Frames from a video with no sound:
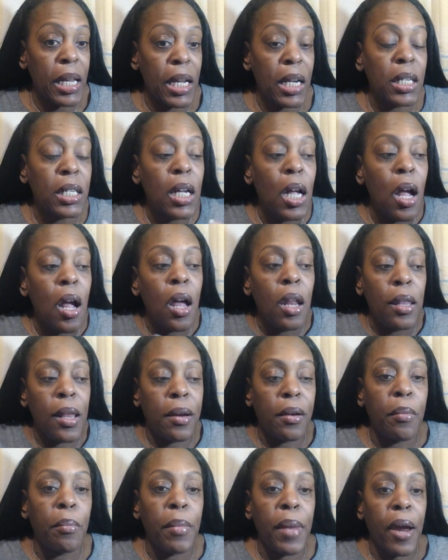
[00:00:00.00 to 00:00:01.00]
Let it
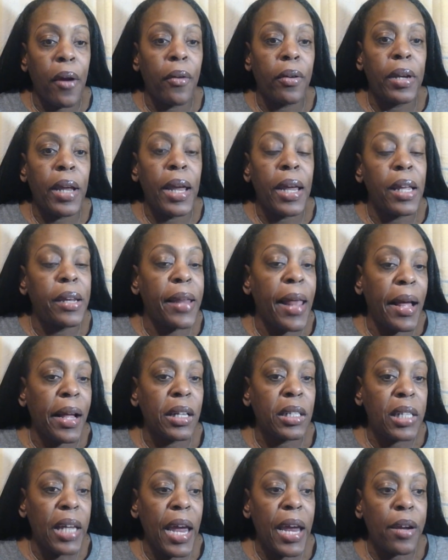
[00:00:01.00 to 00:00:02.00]
marinate in that container
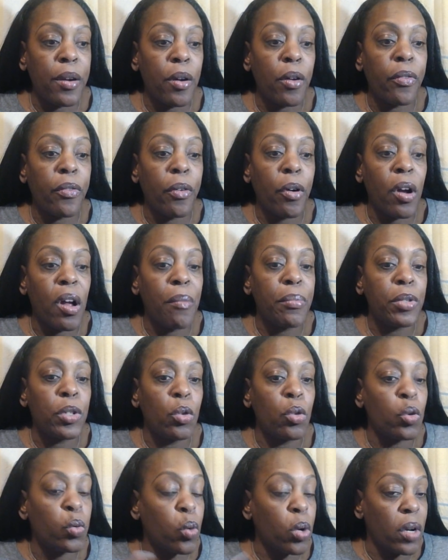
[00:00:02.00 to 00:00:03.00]
for up to
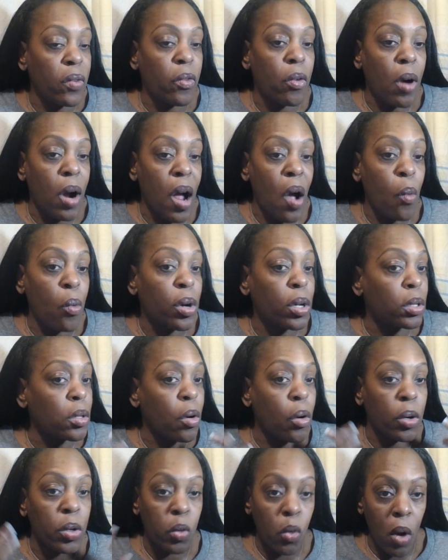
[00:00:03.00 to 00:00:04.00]
24 hours or 12
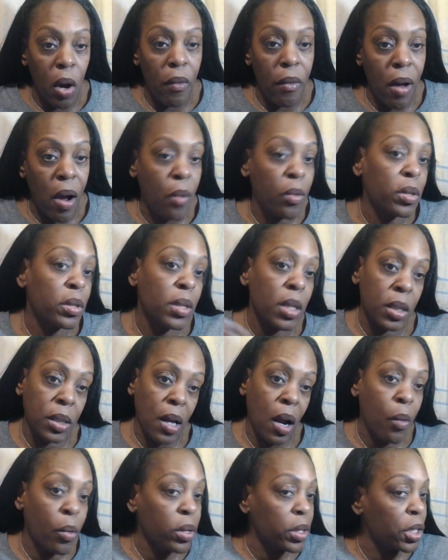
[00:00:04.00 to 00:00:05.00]
hours, 6 hours is
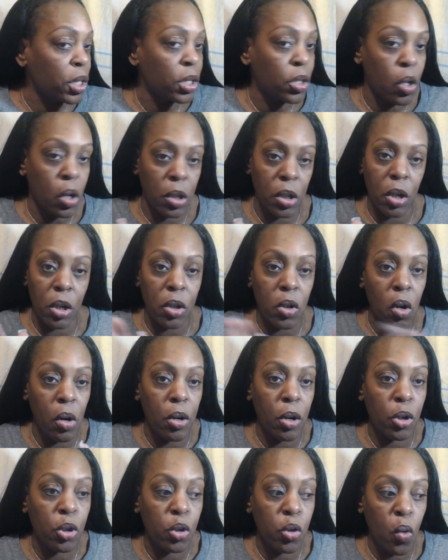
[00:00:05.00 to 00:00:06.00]
your, total your
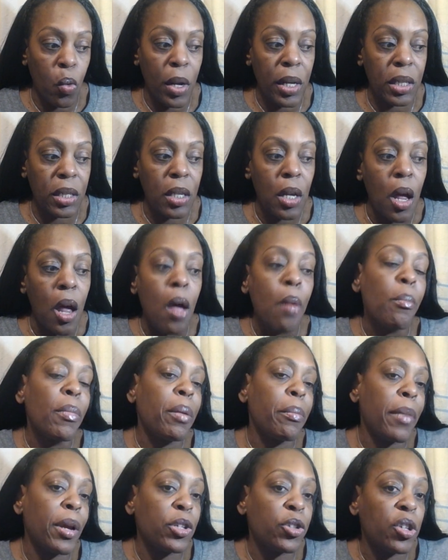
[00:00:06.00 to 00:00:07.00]
choice. But make sure you
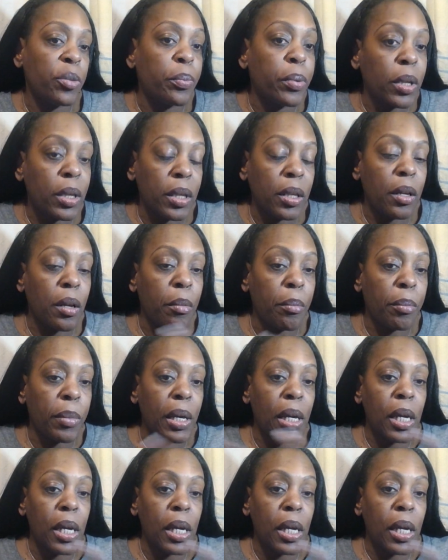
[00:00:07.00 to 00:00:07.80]
put them in